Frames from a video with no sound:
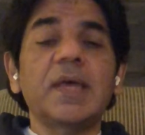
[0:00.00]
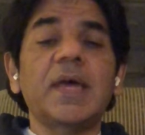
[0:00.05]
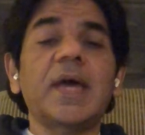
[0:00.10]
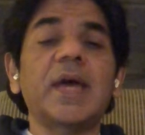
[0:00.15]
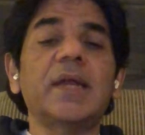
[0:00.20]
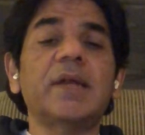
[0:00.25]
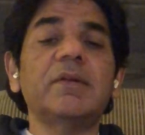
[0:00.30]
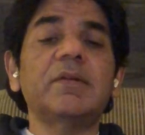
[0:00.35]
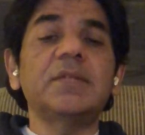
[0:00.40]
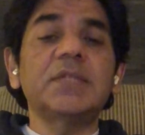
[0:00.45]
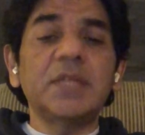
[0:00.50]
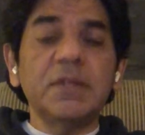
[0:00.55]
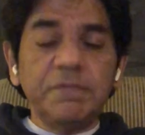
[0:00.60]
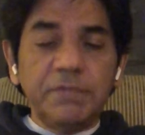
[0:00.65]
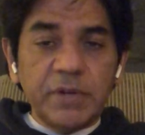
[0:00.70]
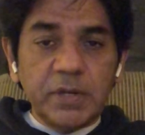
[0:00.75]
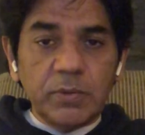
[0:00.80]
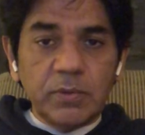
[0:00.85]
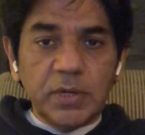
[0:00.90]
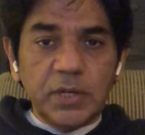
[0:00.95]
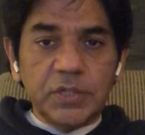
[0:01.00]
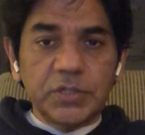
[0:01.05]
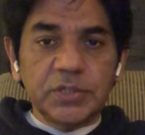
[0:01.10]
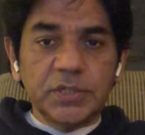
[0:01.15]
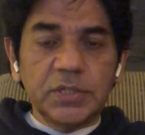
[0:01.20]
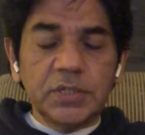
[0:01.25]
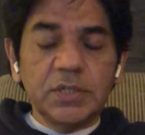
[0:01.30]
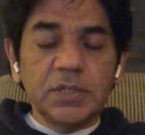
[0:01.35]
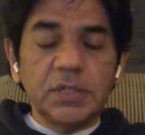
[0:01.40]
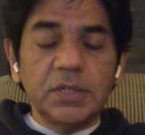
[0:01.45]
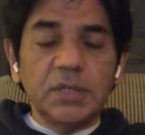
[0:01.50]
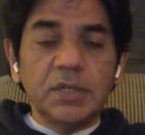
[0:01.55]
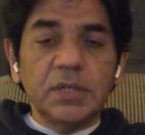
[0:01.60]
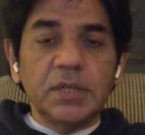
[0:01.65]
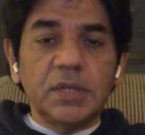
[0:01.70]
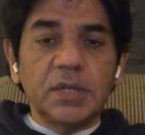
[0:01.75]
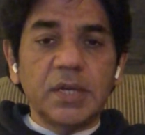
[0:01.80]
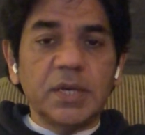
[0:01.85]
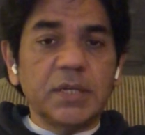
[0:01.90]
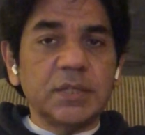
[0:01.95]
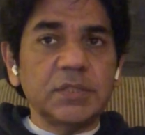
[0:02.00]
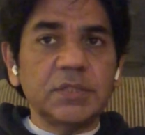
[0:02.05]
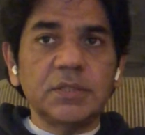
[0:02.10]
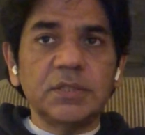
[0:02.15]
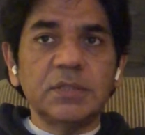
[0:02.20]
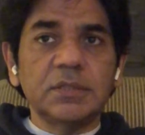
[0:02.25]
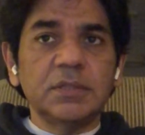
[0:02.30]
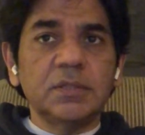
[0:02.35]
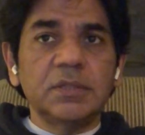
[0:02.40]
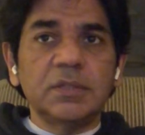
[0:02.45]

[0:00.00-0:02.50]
And self-regulation is